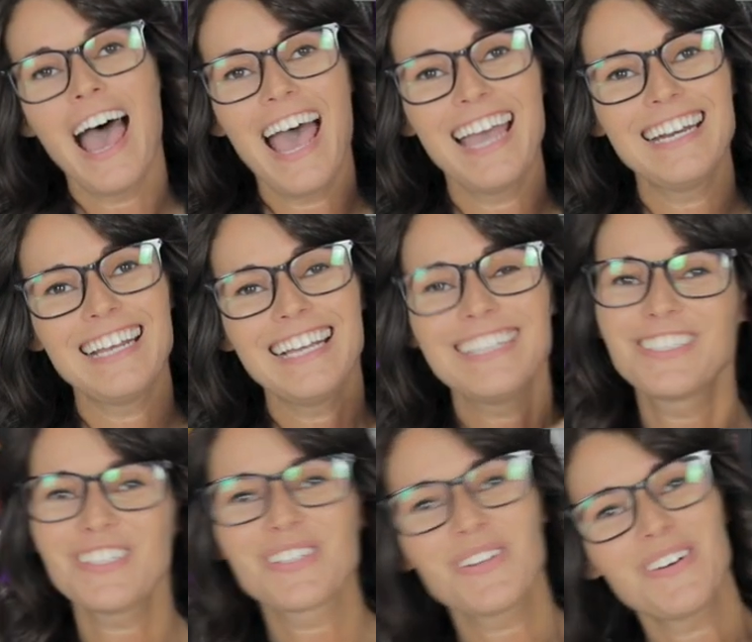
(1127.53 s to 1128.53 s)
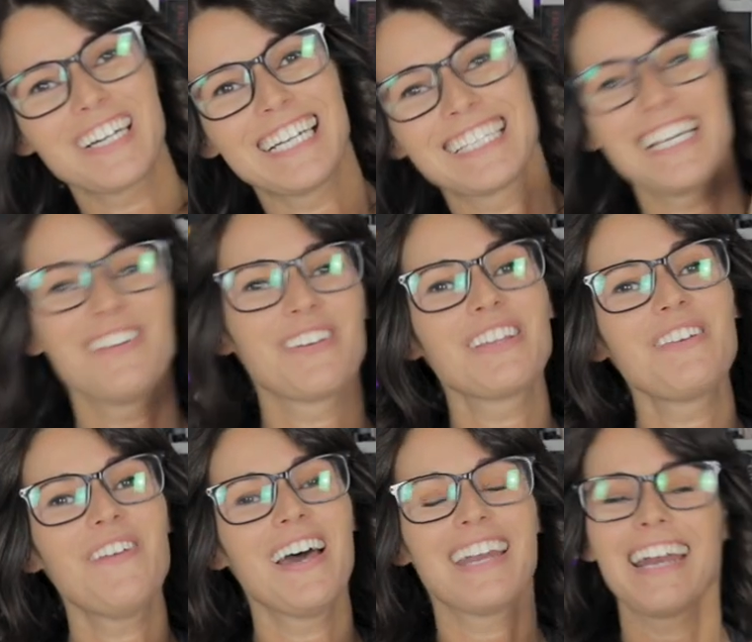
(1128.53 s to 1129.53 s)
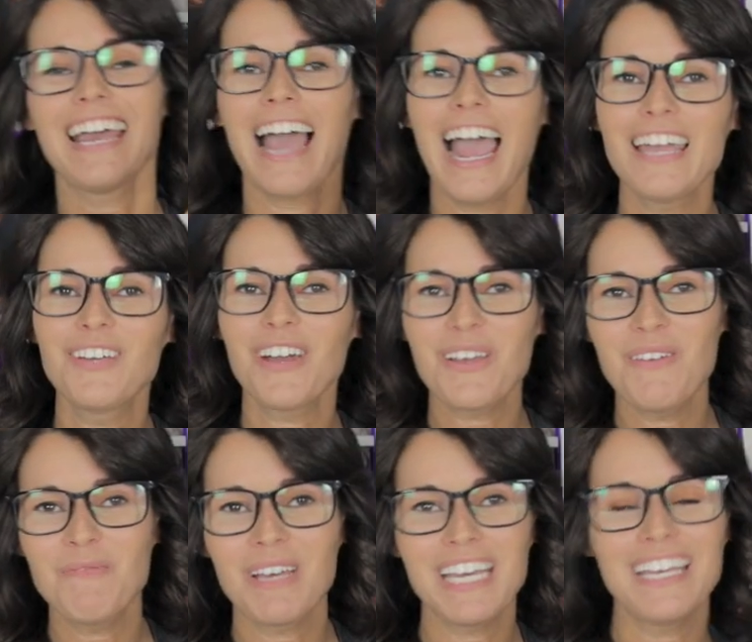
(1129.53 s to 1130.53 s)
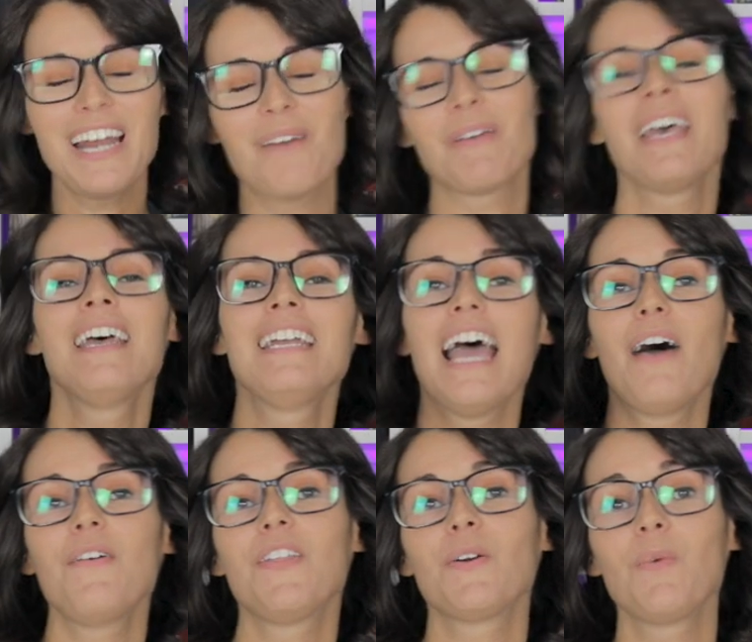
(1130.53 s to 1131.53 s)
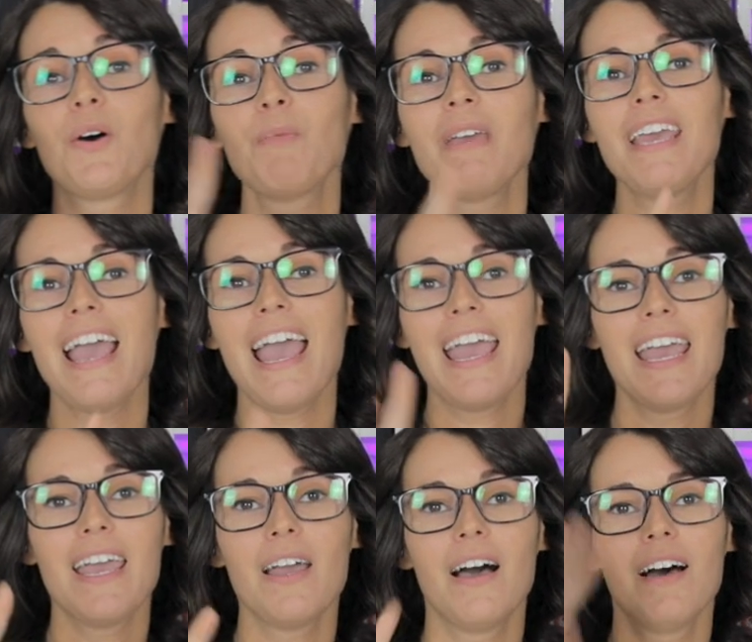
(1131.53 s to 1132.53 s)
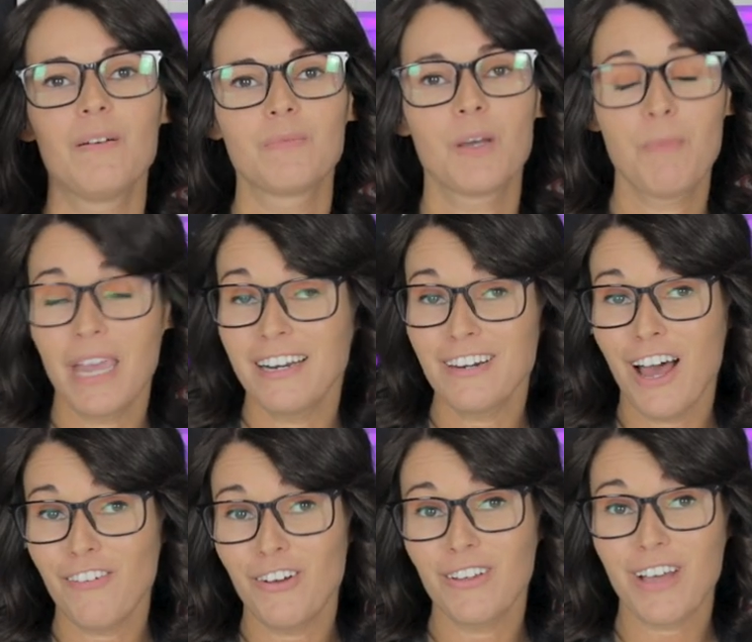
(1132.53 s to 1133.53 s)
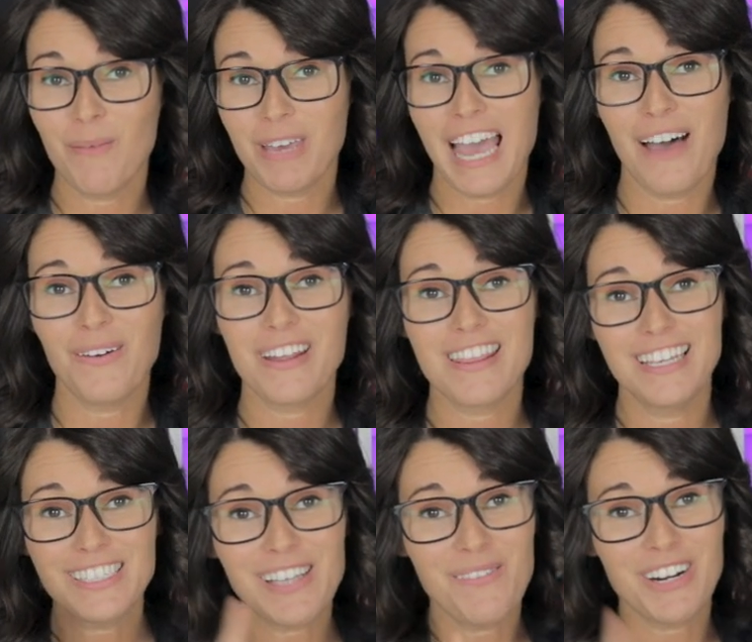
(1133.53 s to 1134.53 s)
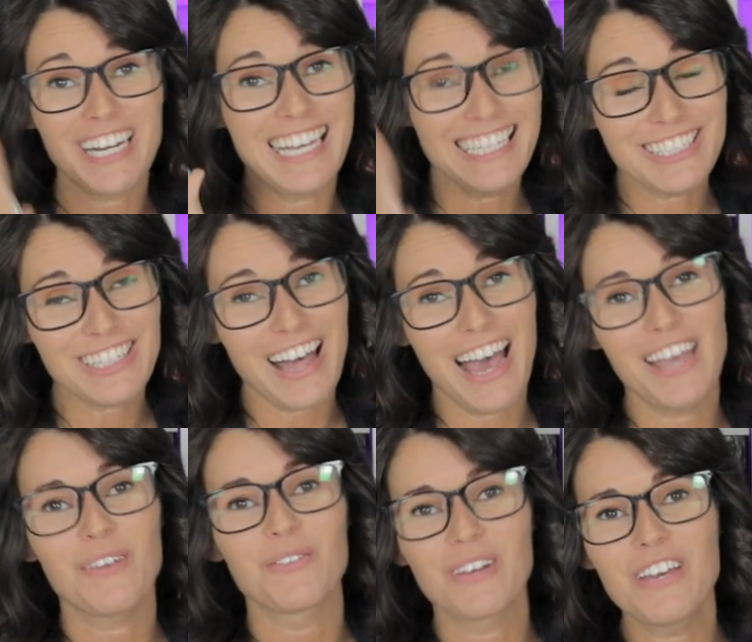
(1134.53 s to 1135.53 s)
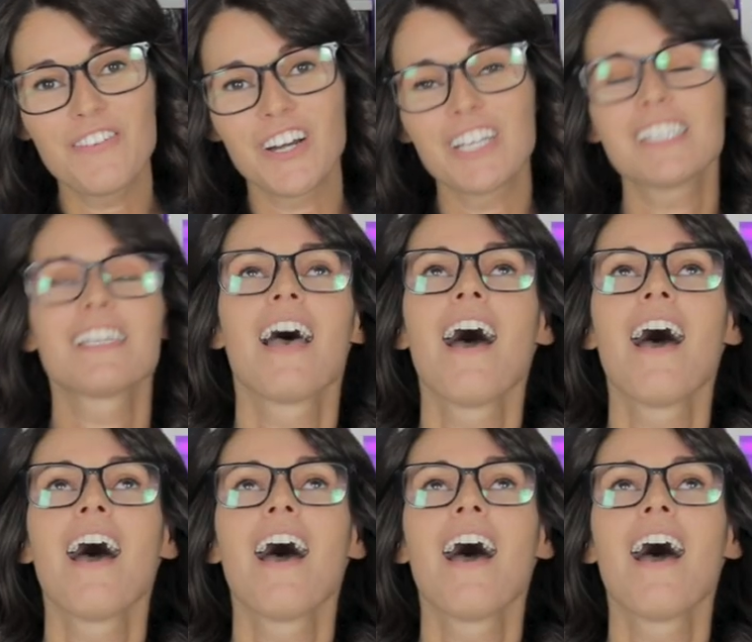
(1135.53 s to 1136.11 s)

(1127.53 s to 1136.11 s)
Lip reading: And it's just glorious and really fun. And I highly recommend picking it up. Now, there will be a companion novel coming out this summer in July, Reverse.